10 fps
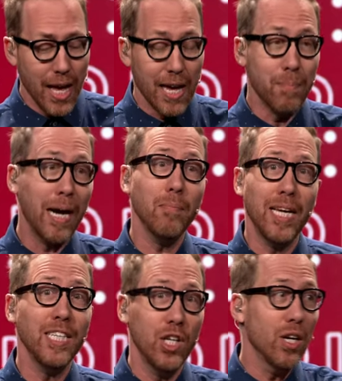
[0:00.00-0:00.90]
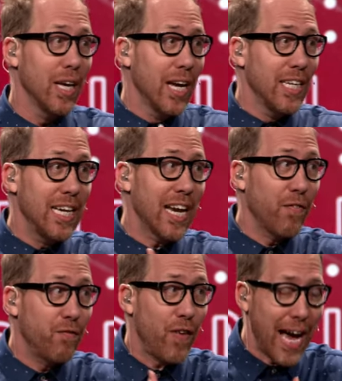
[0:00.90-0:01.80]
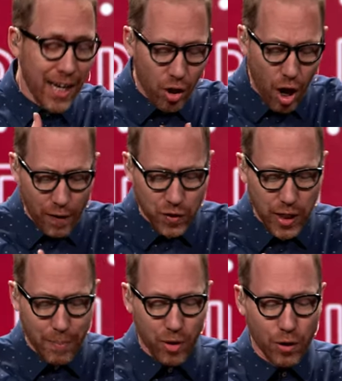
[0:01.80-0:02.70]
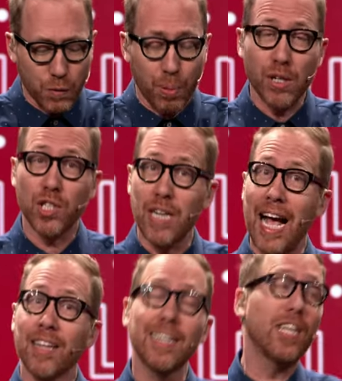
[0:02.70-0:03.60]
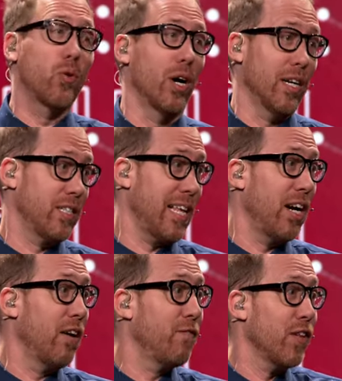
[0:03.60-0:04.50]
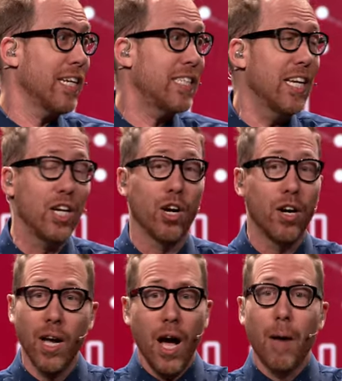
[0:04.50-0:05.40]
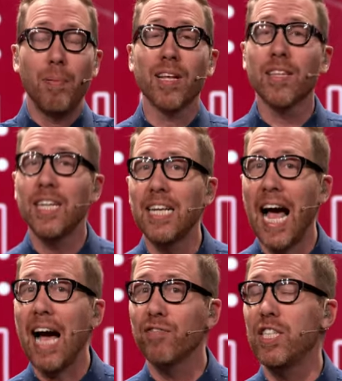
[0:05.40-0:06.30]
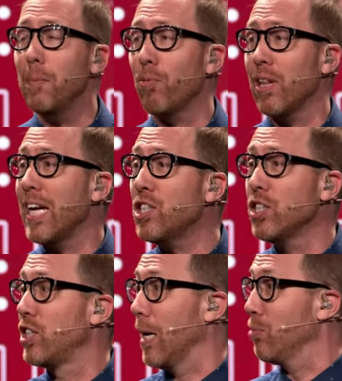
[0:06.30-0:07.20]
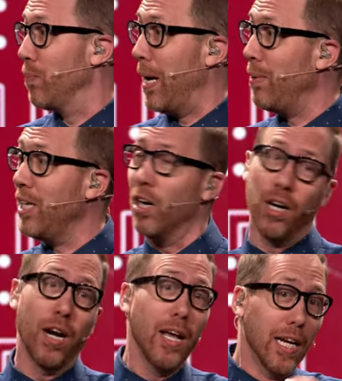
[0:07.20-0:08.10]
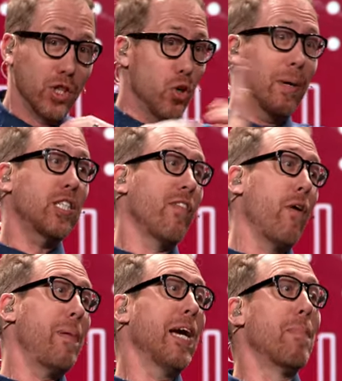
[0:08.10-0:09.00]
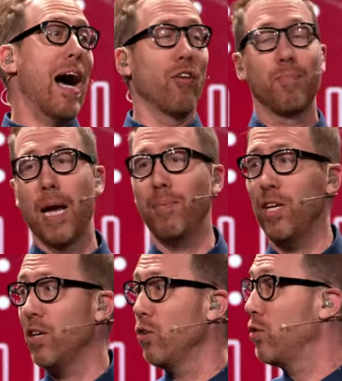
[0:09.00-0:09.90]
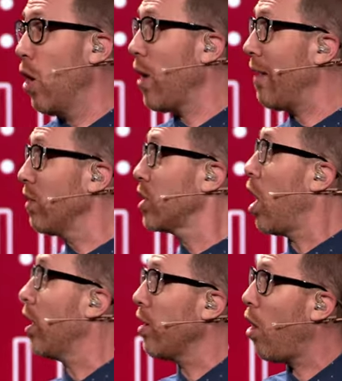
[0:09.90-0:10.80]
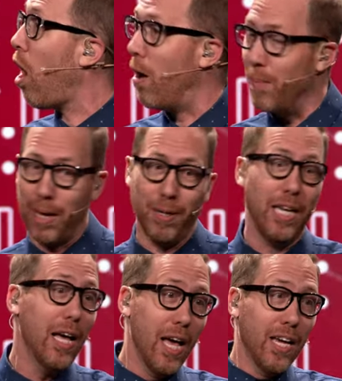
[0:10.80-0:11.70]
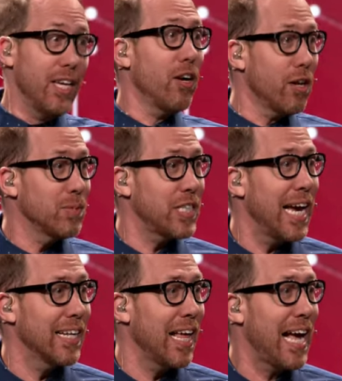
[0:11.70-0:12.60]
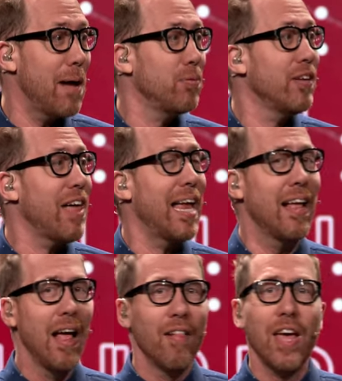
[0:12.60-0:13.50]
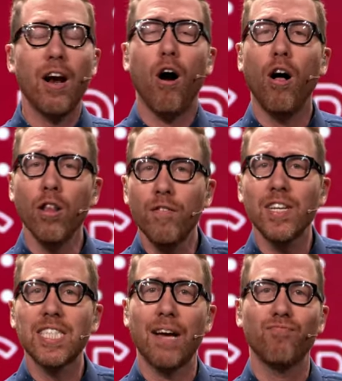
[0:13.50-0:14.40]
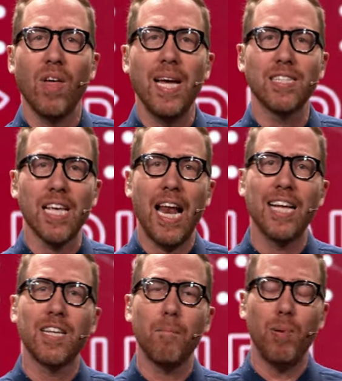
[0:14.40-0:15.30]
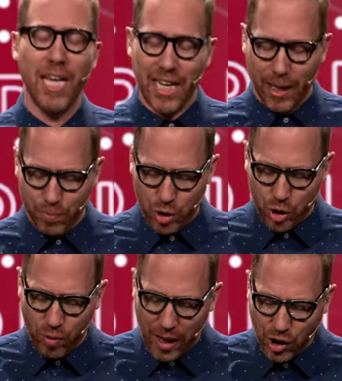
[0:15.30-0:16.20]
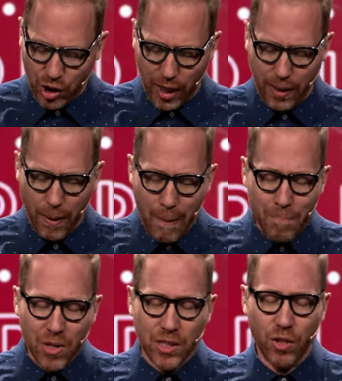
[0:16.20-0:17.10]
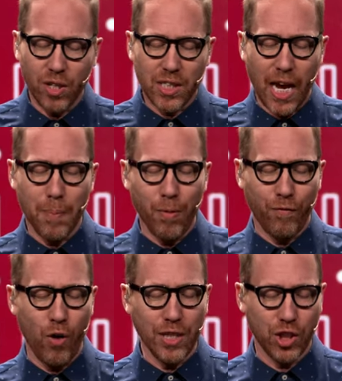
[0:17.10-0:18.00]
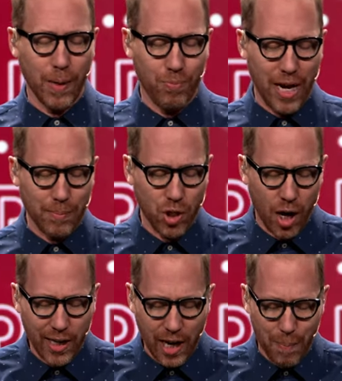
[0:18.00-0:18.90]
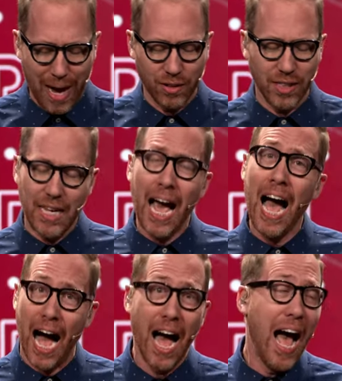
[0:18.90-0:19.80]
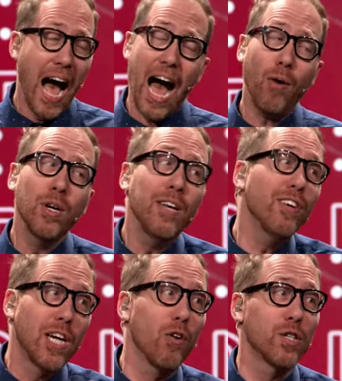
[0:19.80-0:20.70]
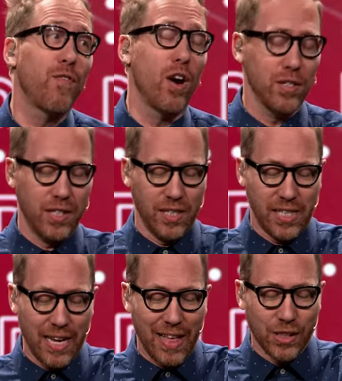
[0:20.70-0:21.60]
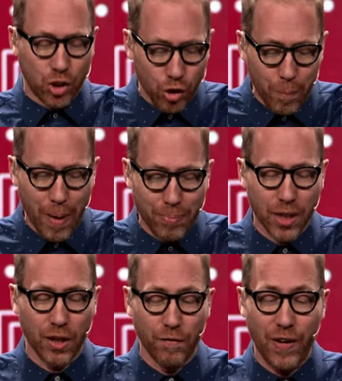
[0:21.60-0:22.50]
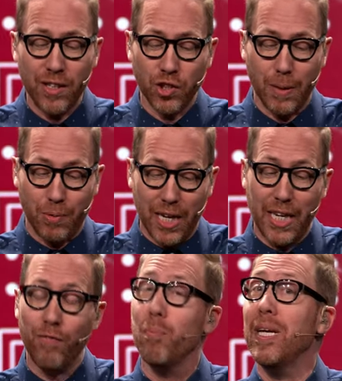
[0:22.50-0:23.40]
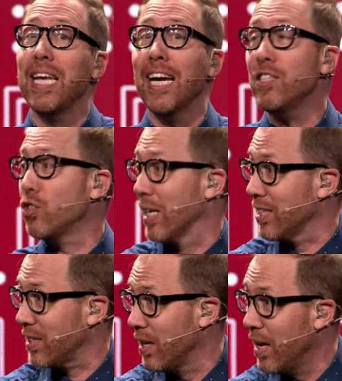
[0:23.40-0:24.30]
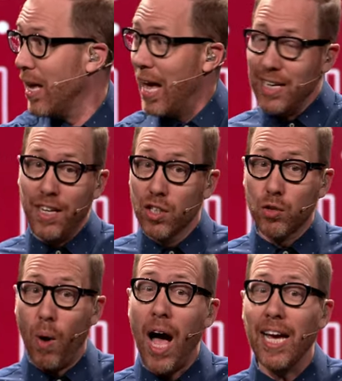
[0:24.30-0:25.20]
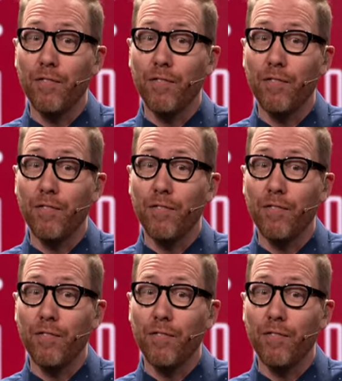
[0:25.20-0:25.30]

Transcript: It might mean you, you got to file off some of those personality quirks that are afflicting your ability to have deep relationships. Maybe you're too much of a big mouth. Maybe you don't ever talk at all. Maybe, you know what I'm saying? Like, I believe that, that all of us have things that end up being an obstruction to the type of friendship that I'm talking about. And yeah, I would even go as far as to say that true biblical fellowship can even be dangerous. And here's why.